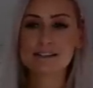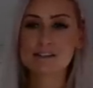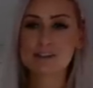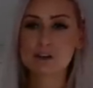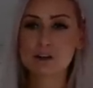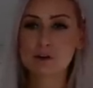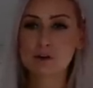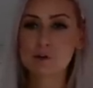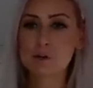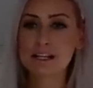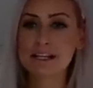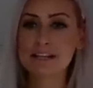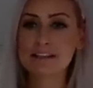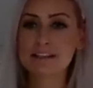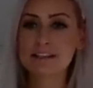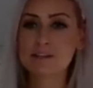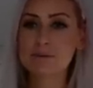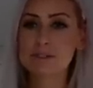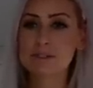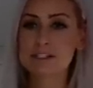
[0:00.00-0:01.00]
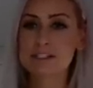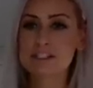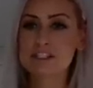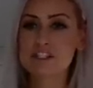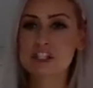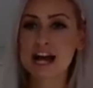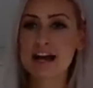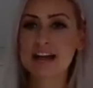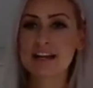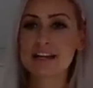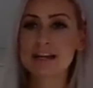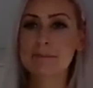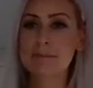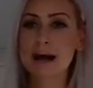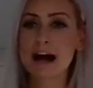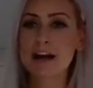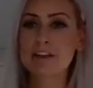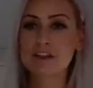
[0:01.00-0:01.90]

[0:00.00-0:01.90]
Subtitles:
you know, weekly, we're just chatting about